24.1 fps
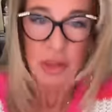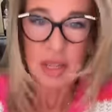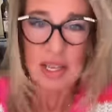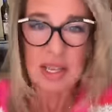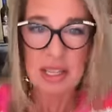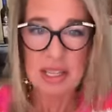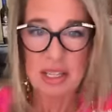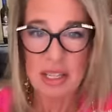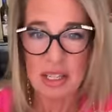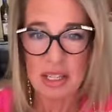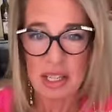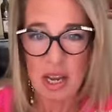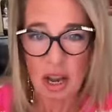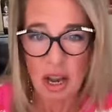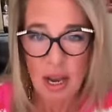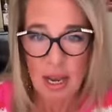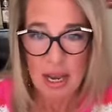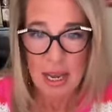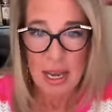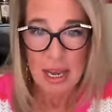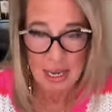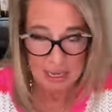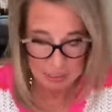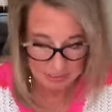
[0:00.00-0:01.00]
This is a
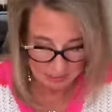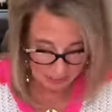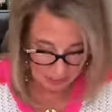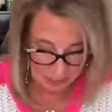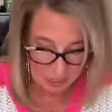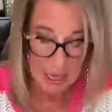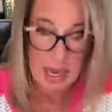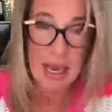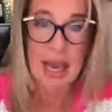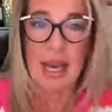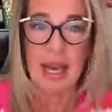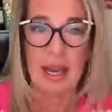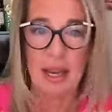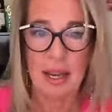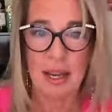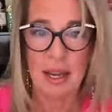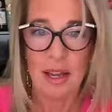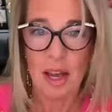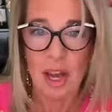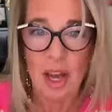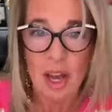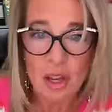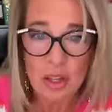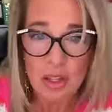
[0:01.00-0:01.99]
tight here. See it here.
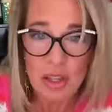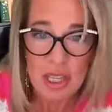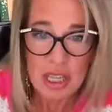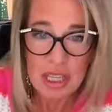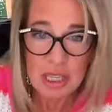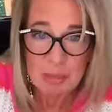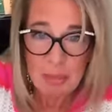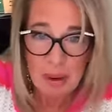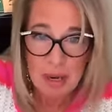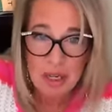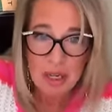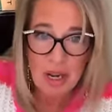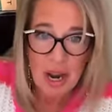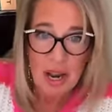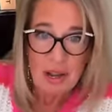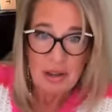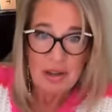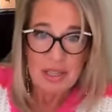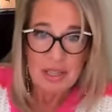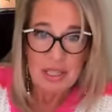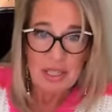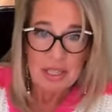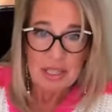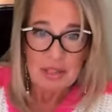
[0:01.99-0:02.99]
So this is my
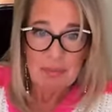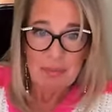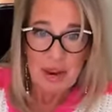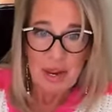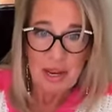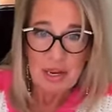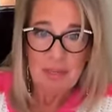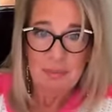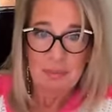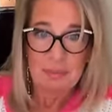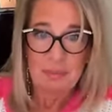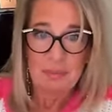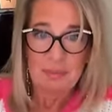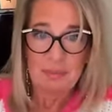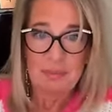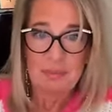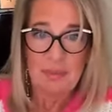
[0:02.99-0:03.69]
trousers, right?